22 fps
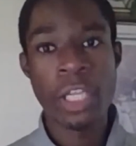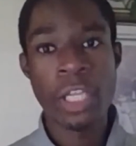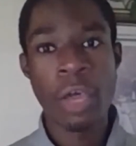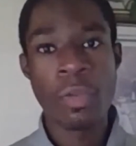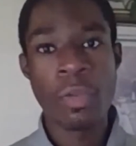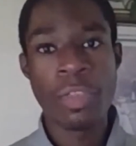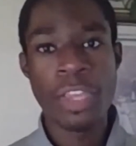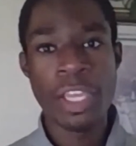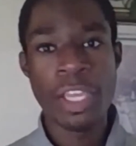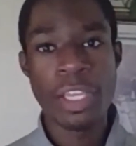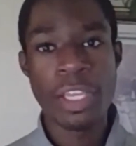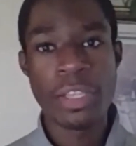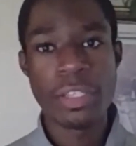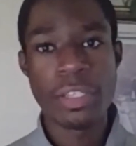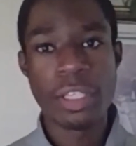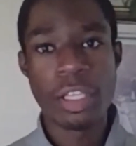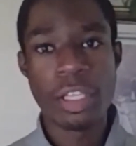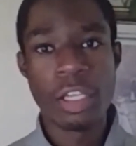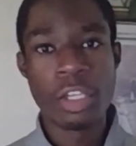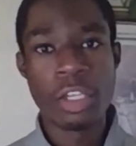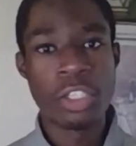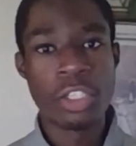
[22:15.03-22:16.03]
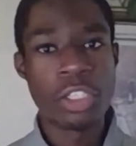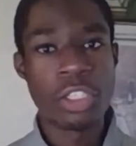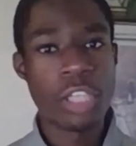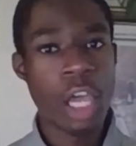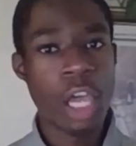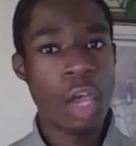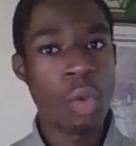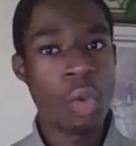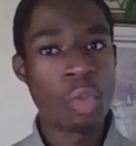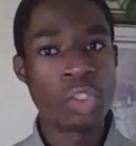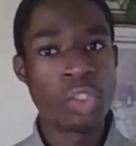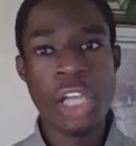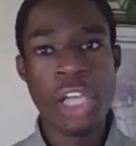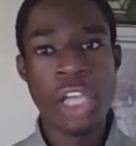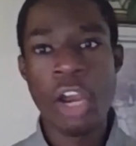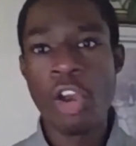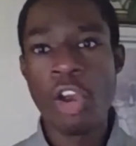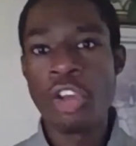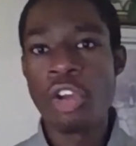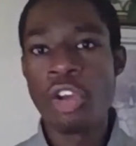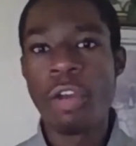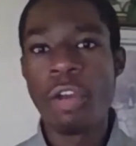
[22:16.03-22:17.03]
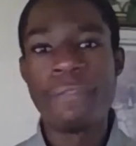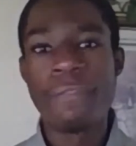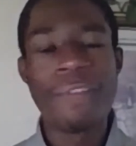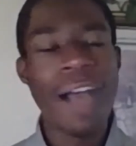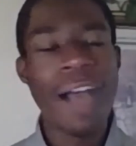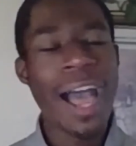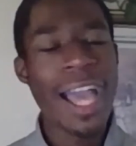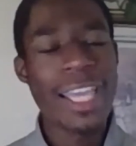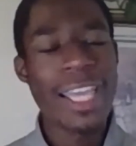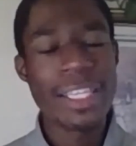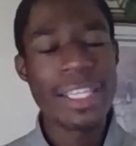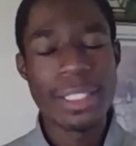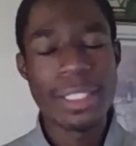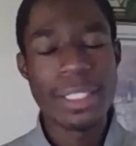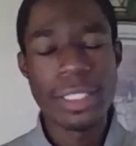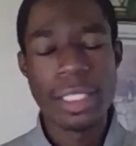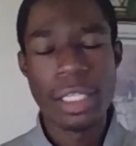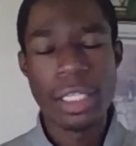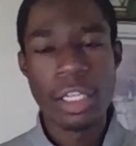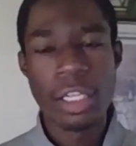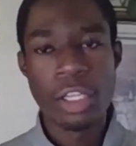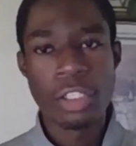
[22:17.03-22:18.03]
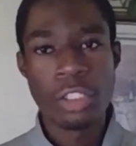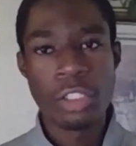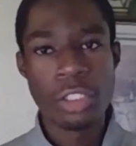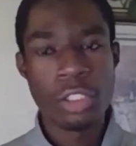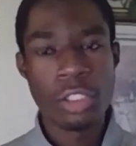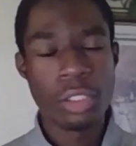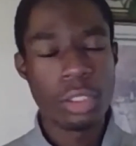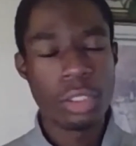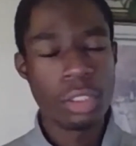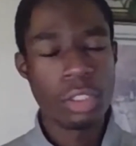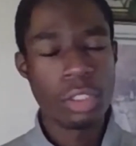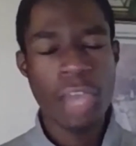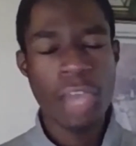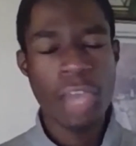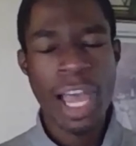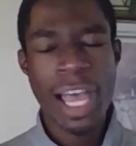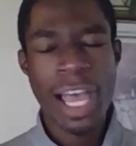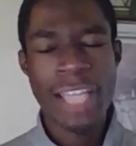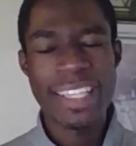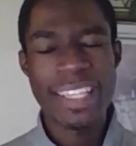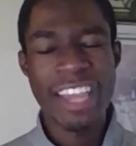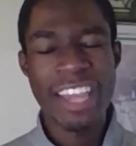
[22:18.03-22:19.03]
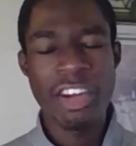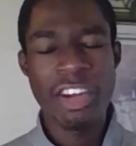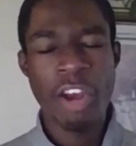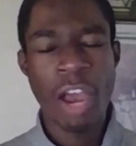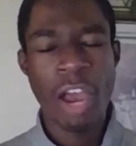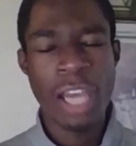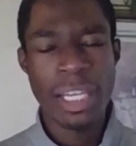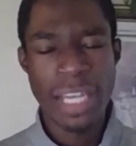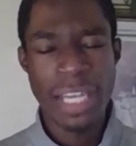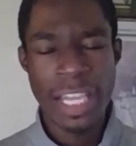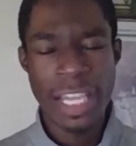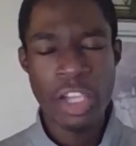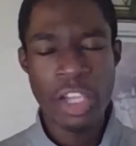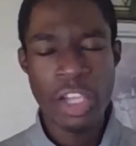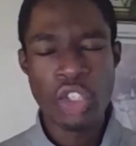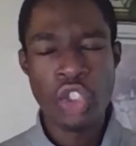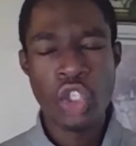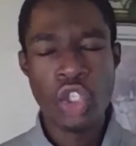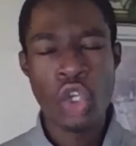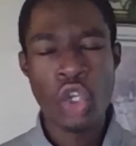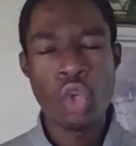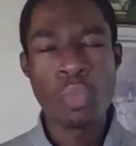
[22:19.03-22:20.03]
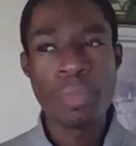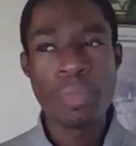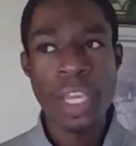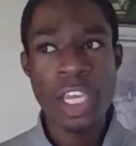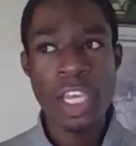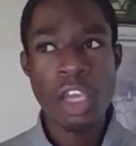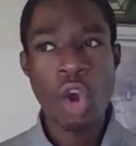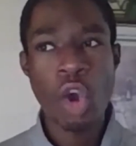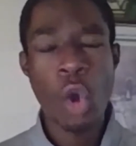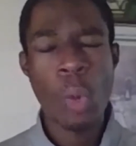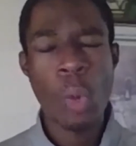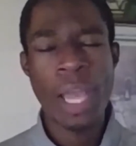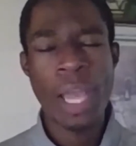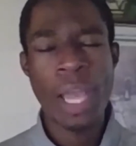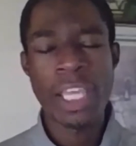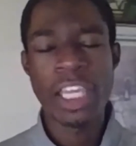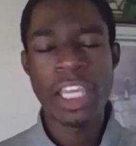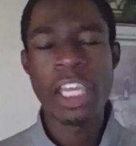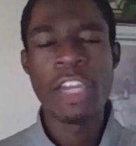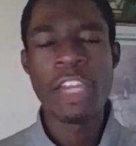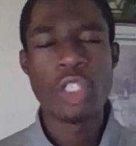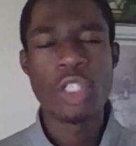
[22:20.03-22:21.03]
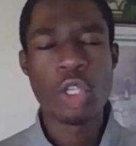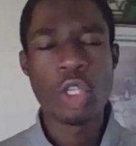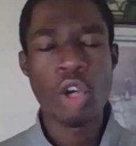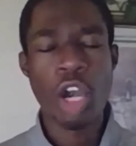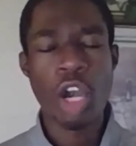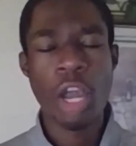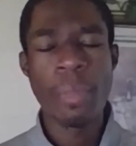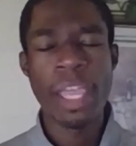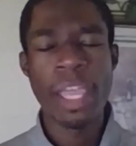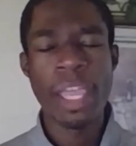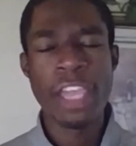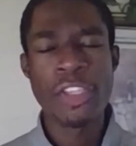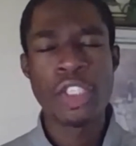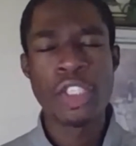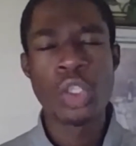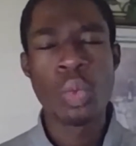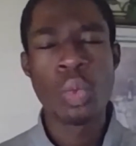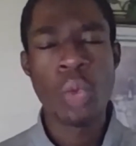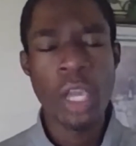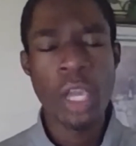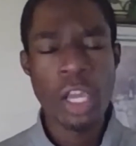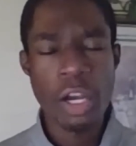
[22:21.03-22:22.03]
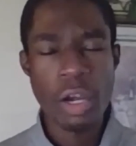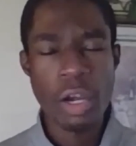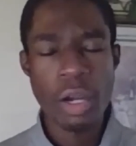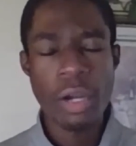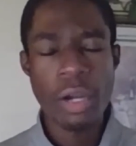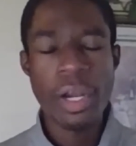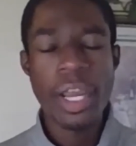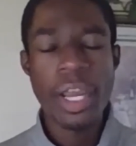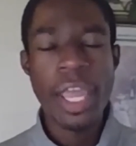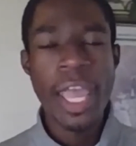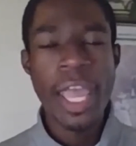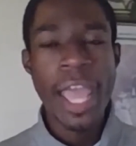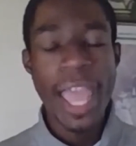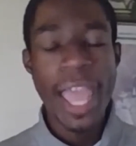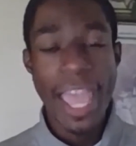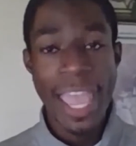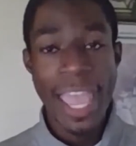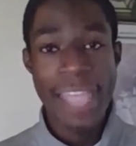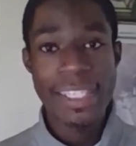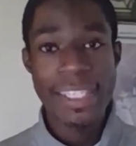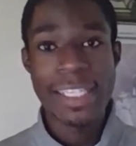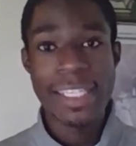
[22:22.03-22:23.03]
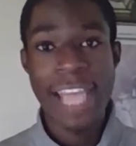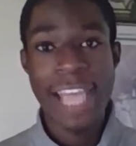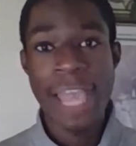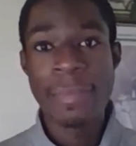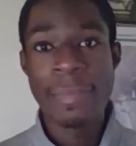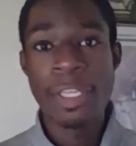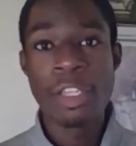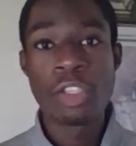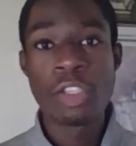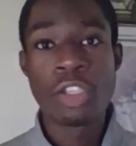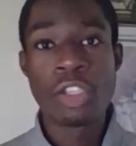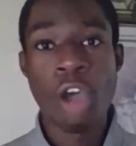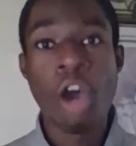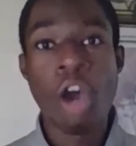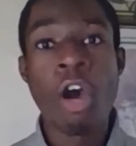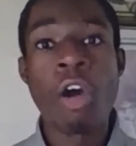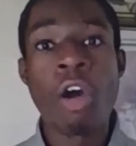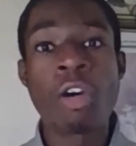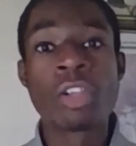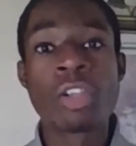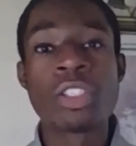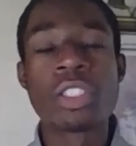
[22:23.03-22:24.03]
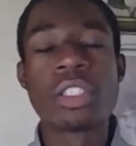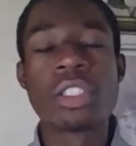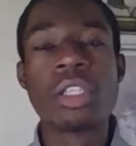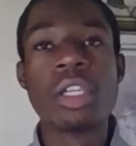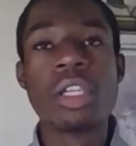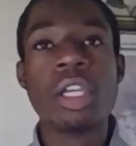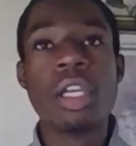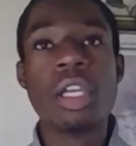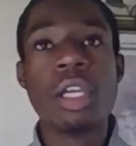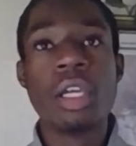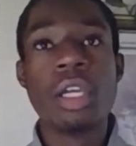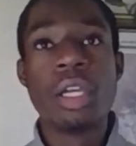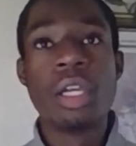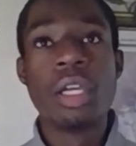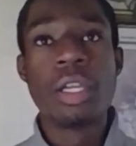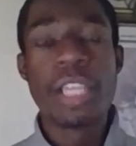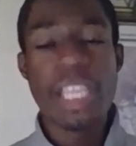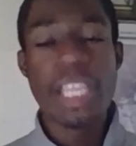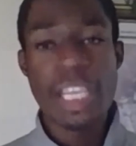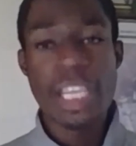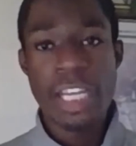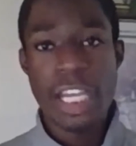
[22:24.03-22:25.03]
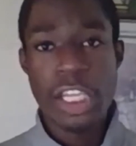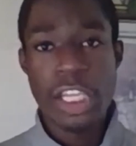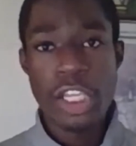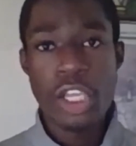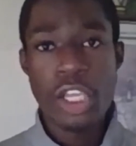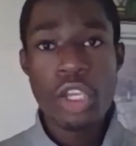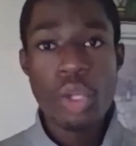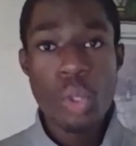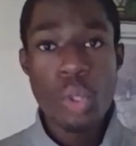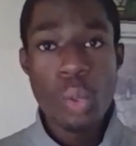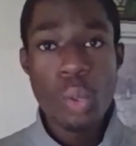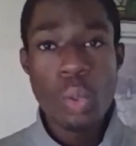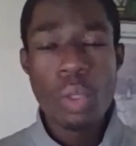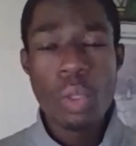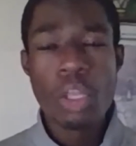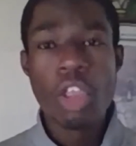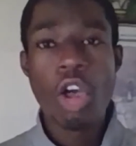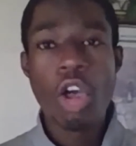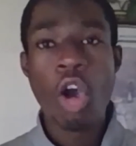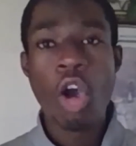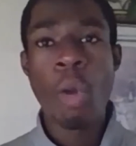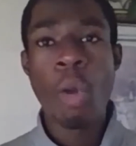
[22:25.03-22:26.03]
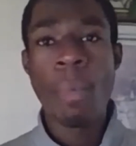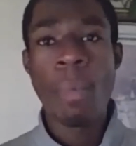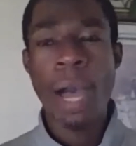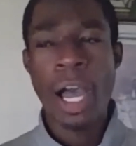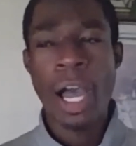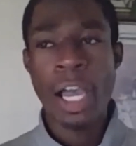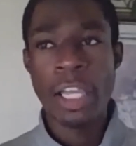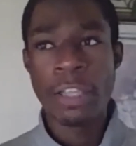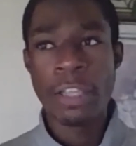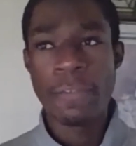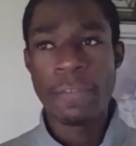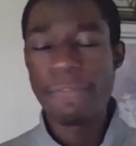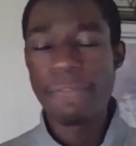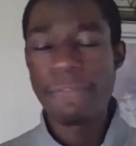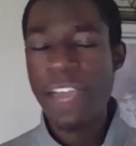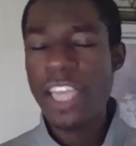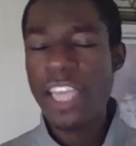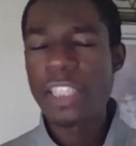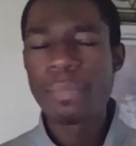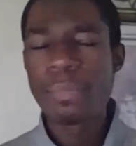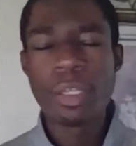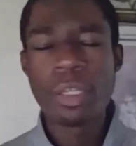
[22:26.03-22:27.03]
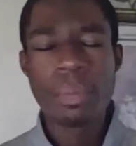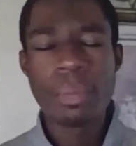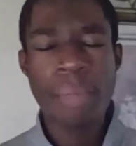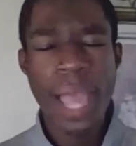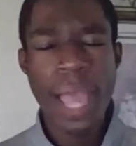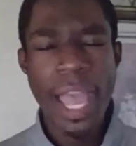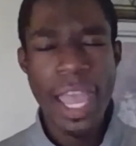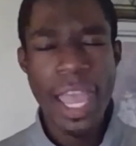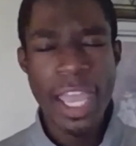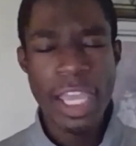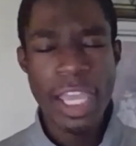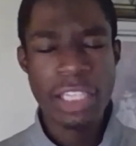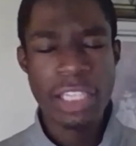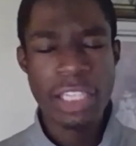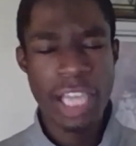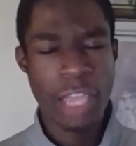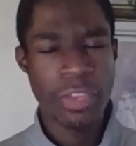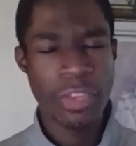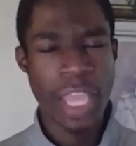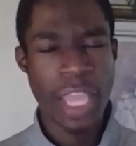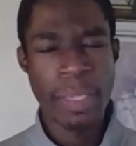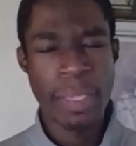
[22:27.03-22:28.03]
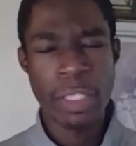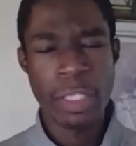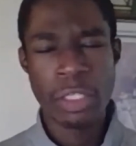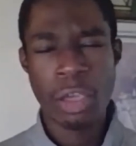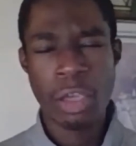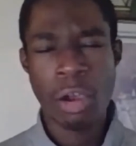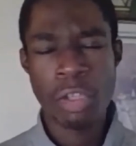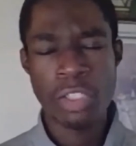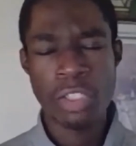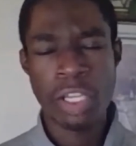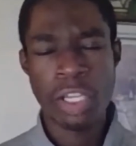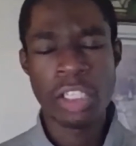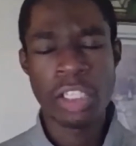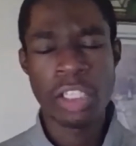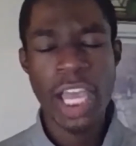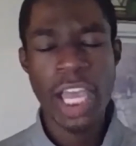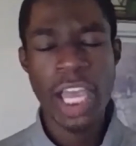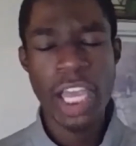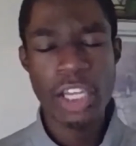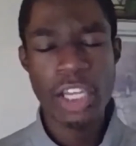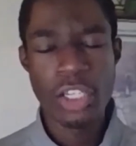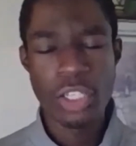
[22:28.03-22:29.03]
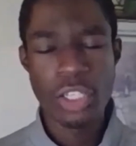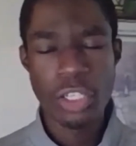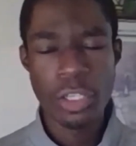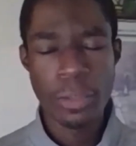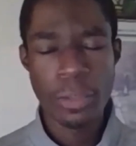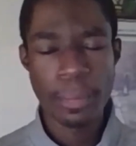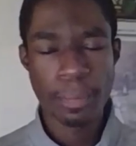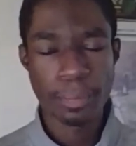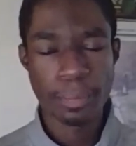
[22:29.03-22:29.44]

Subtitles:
this. So share your advice, you guys, and your ideas to me on my Instagram and Twitter at Damian Talks EDU, on my Facebook page at Damian Talks Education,